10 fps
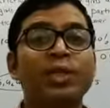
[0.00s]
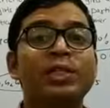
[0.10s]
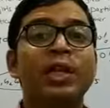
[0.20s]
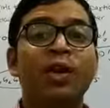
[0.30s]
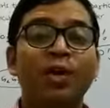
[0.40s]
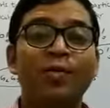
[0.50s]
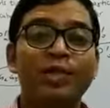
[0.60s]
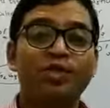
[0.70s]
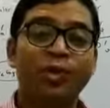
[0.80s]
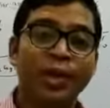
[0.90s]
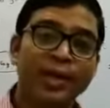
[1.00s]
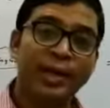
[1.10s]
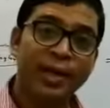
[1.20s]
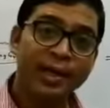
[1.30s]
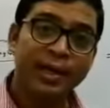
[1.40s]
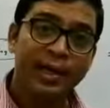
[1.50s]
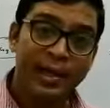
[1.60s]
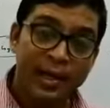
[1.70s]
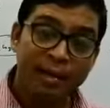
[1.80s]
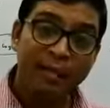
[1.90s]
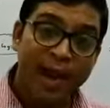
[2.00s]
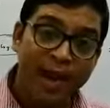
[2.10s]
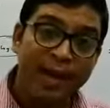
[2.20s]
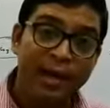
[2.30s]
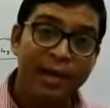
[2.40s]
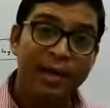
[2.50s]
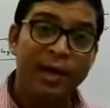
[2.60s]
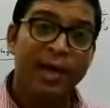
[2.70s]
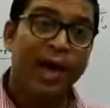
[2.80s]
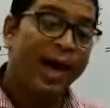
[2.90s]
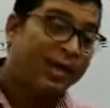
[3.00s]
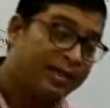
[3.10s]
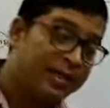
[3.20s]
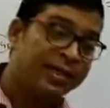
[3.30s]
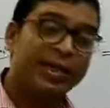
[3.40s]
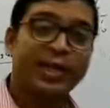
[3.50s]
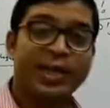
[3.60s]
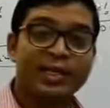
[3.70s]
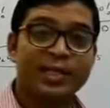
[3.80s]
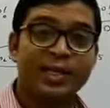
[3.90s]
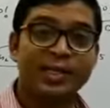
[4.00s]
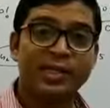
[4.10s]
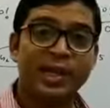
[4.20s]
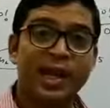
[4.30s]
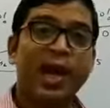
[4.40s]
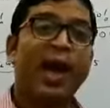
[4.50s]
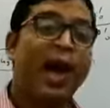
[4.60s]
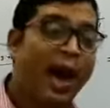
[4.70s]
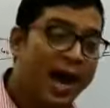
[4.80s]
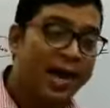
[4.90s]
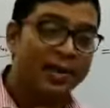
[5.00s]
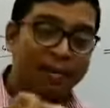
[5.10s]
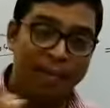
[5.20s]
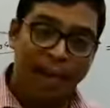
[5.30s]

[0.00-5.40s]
which are always together in a bag and take the rest things, add